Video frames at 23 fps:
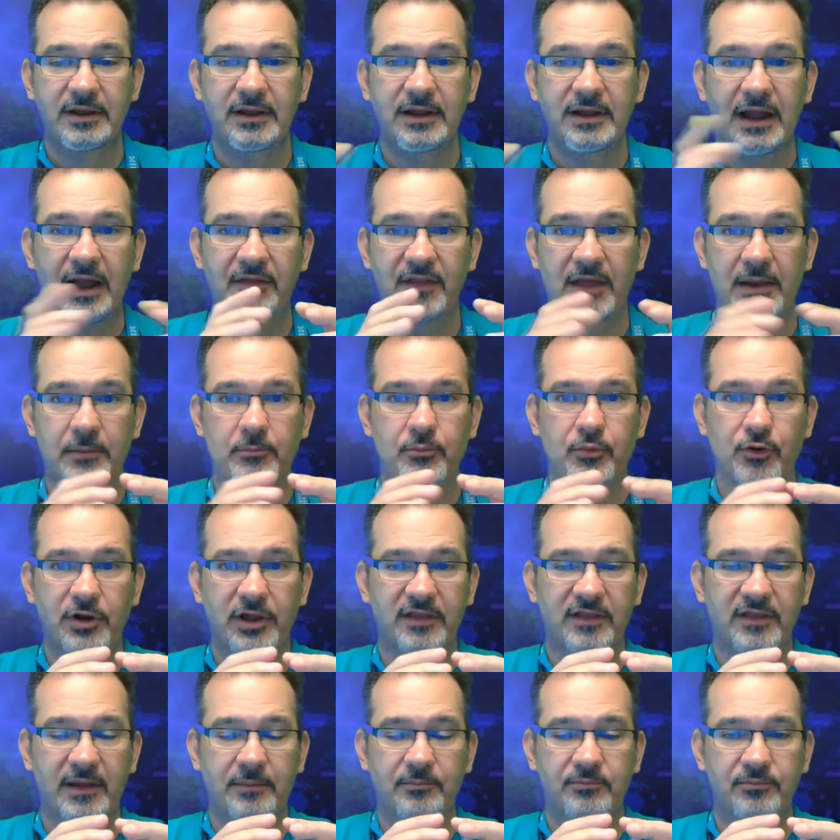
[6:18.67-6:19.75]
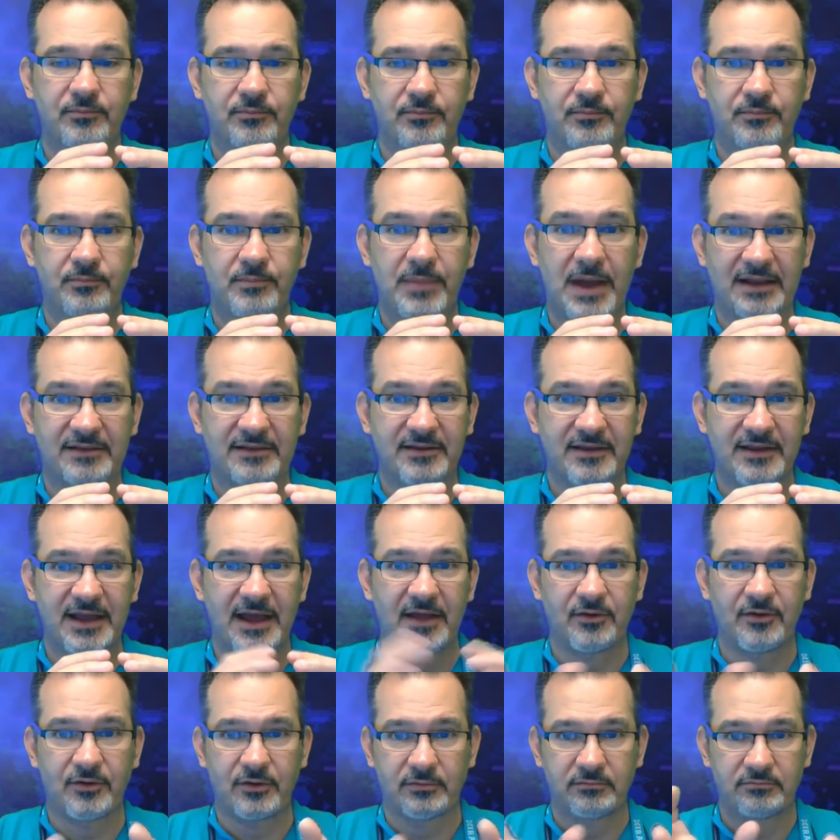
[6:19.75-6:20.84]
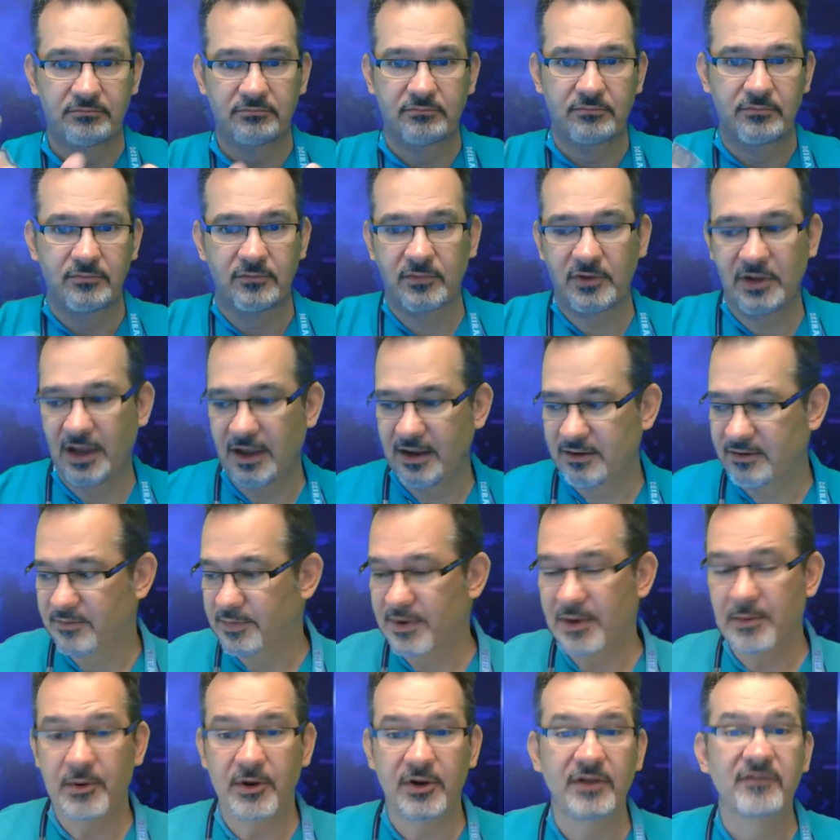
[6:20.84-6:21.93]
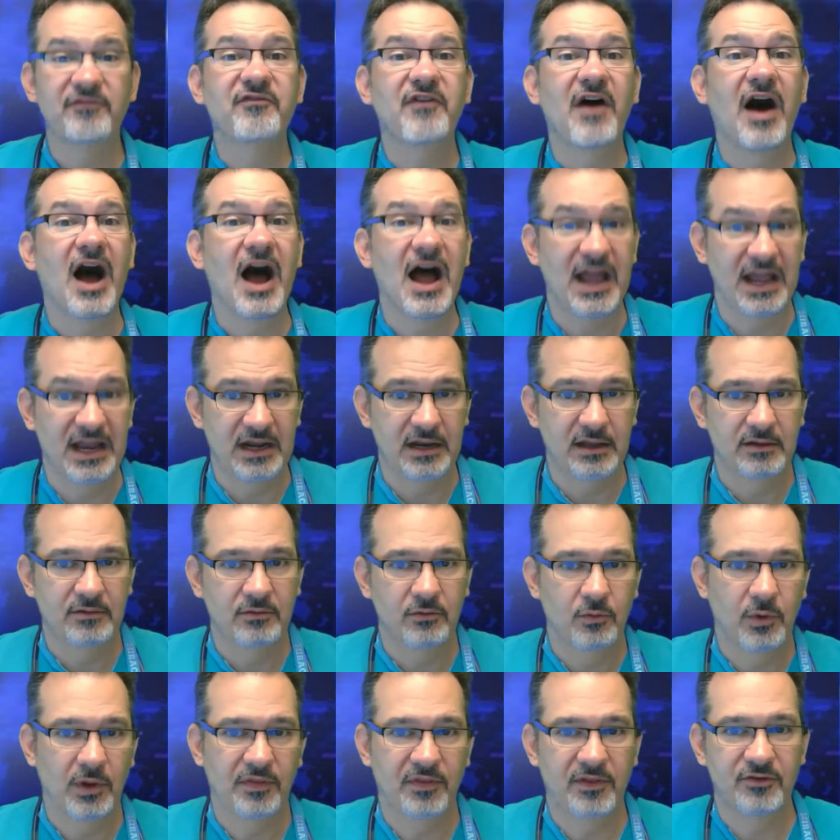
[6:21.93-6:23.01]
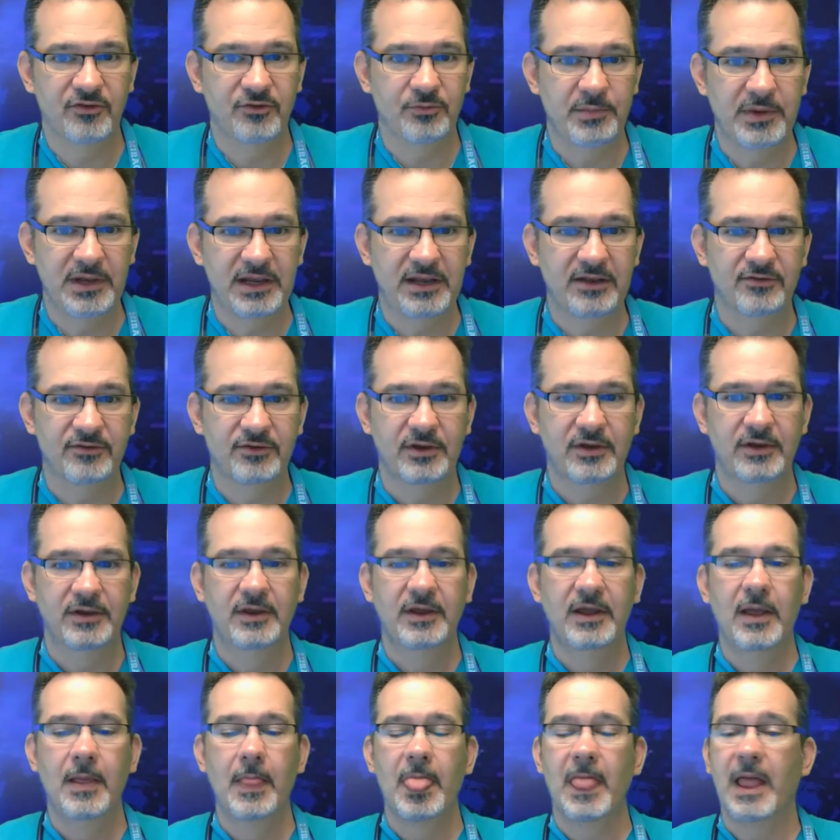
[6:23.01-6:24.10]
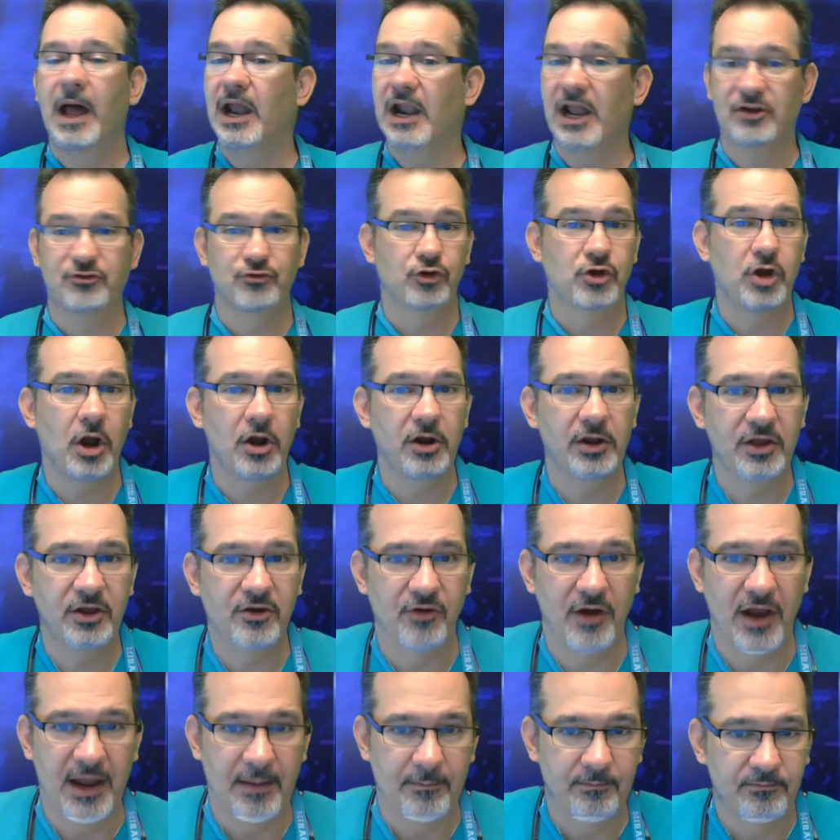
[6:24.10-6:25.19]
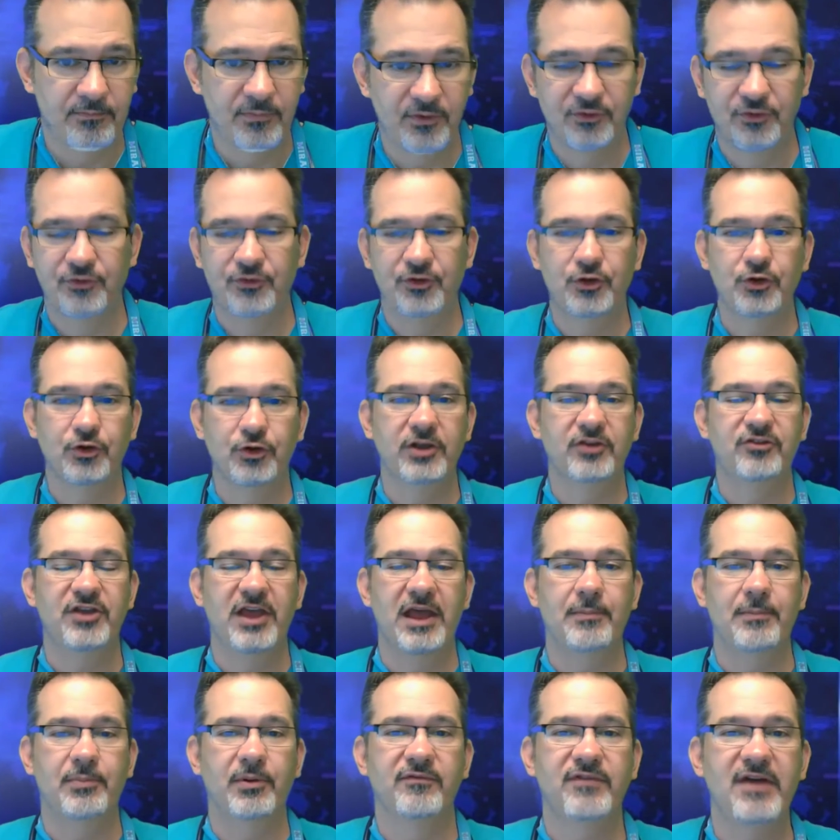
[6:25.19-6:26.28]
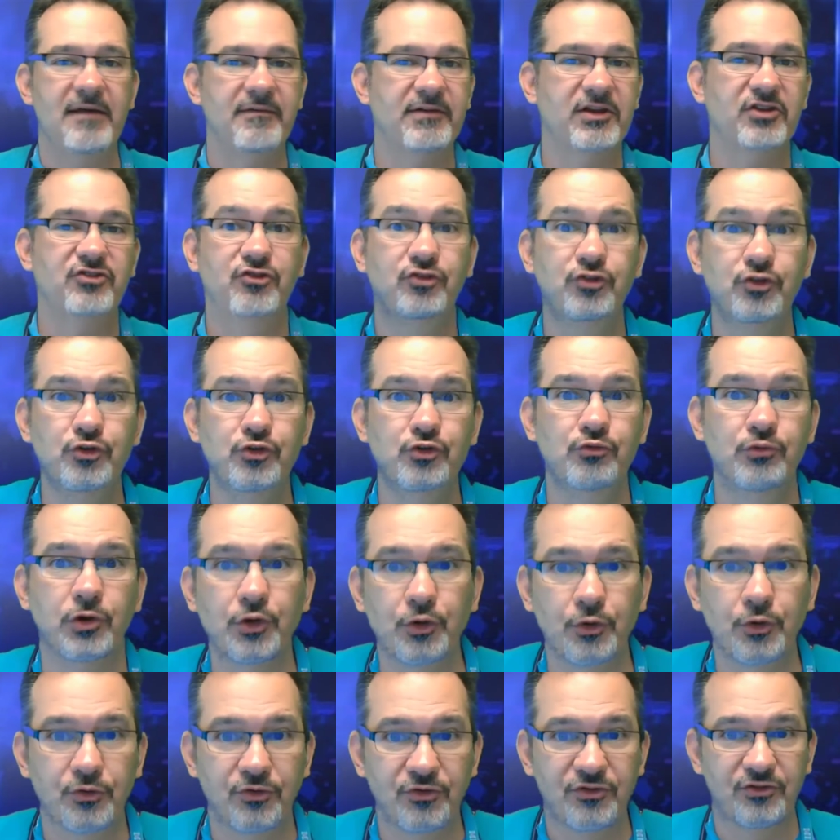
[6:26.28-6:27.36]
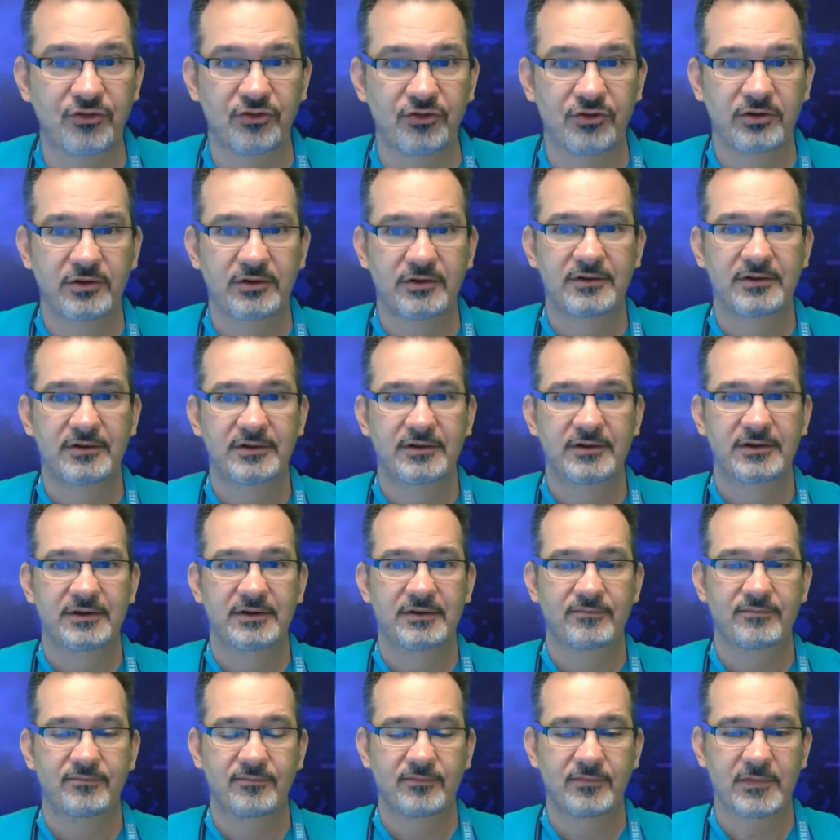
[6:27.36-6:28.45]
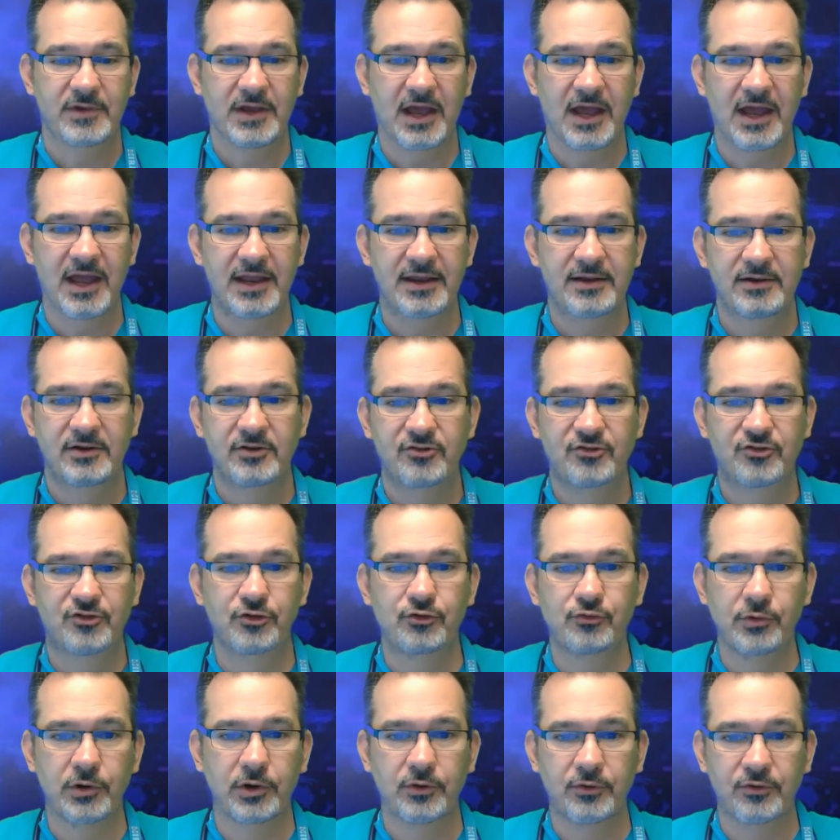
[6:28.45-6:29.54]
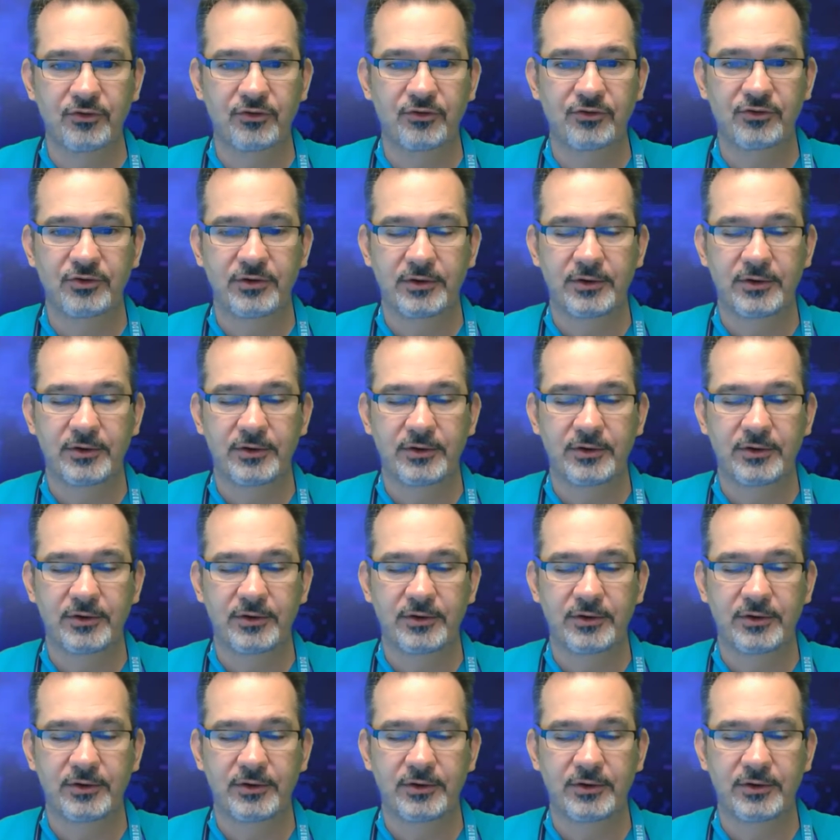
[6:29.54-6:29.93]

and then putting them back together, okay, to be able to define what this means. Electrocardiogram. This is a good example of having two roots, okay? Two roots